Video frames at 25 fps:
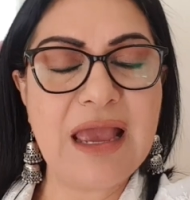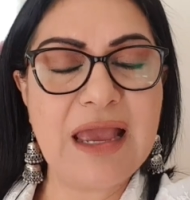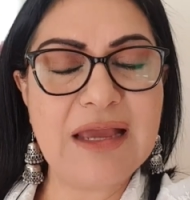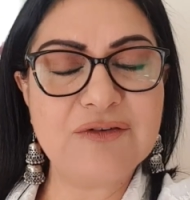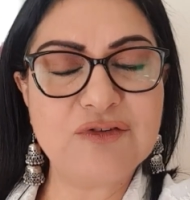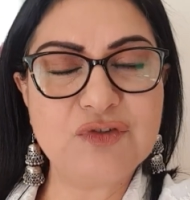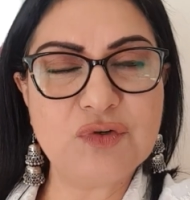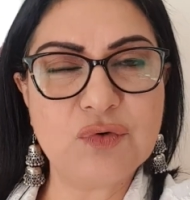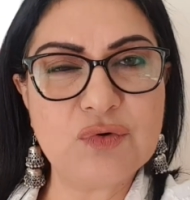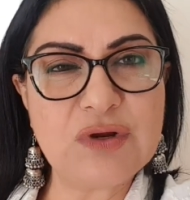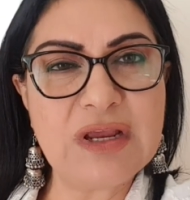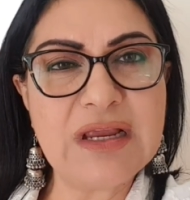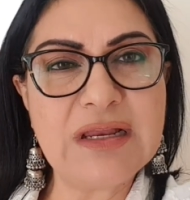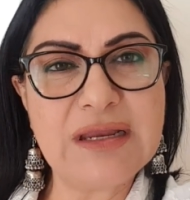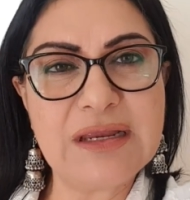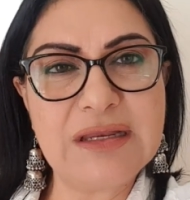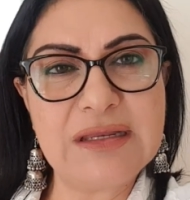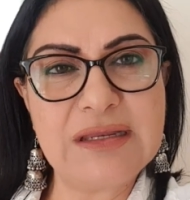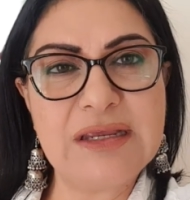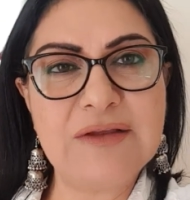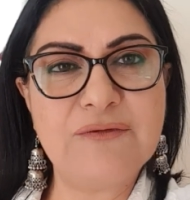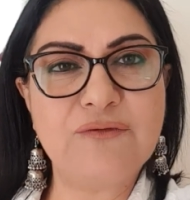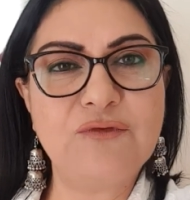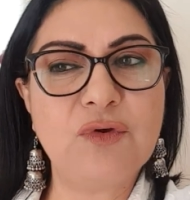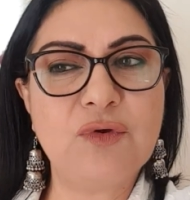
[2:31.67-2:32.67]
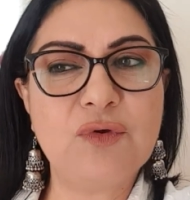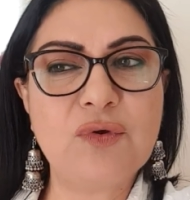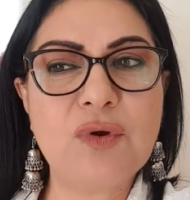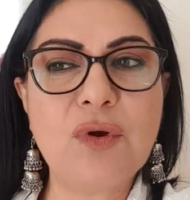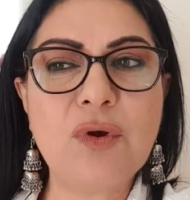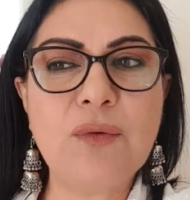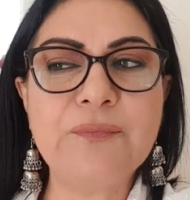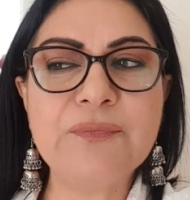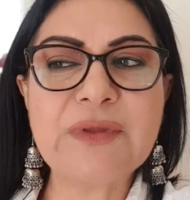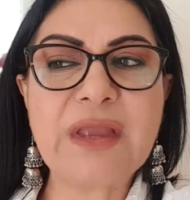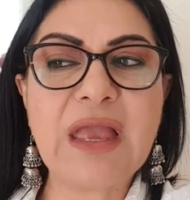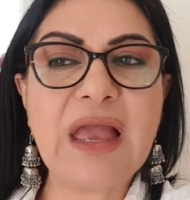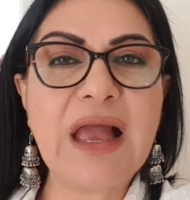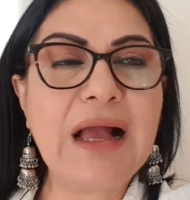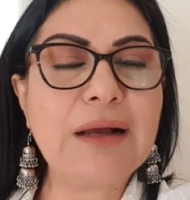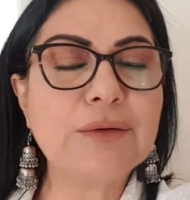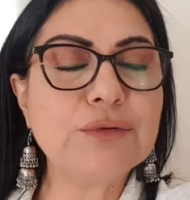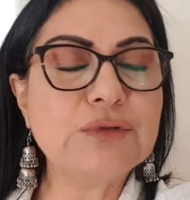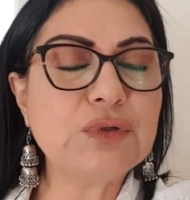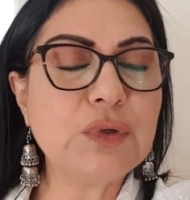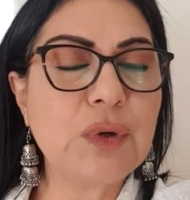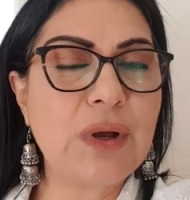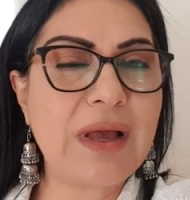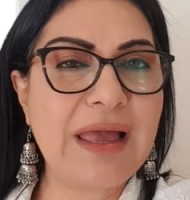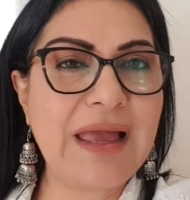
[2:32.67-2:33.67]
and you really need to know how
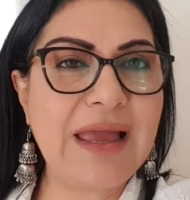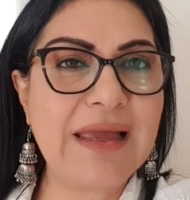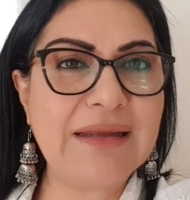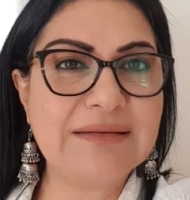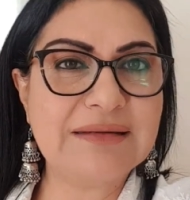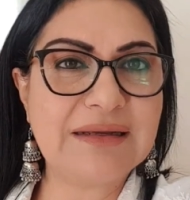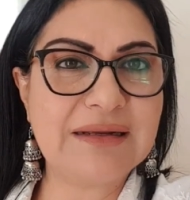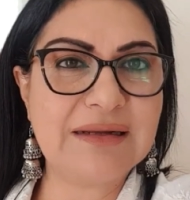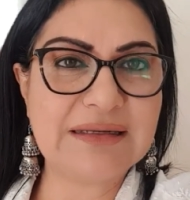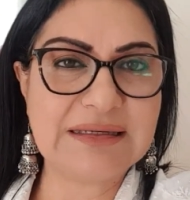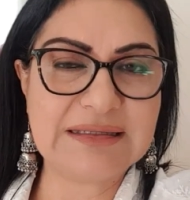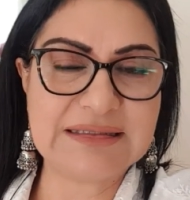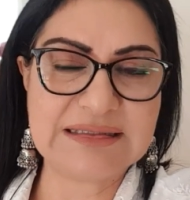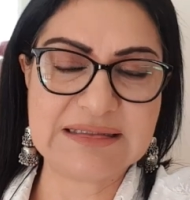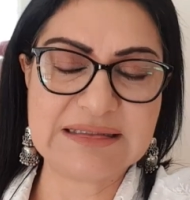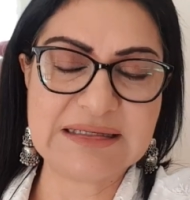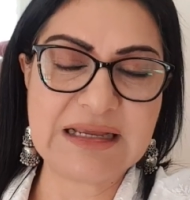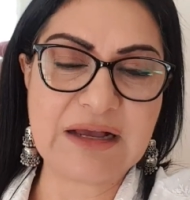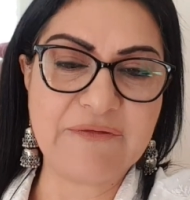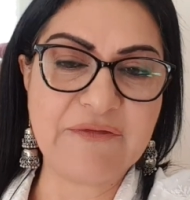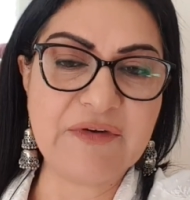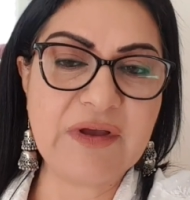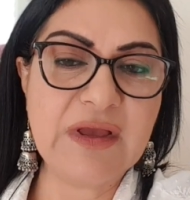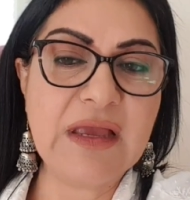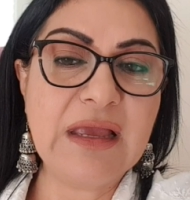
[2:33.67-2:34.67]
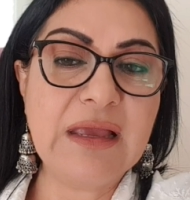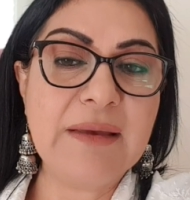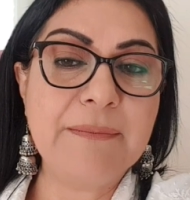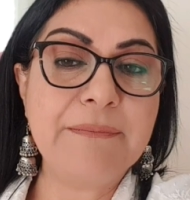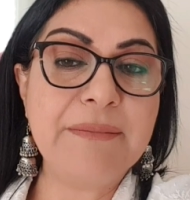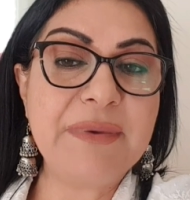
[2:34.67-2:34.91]
to handle stuff,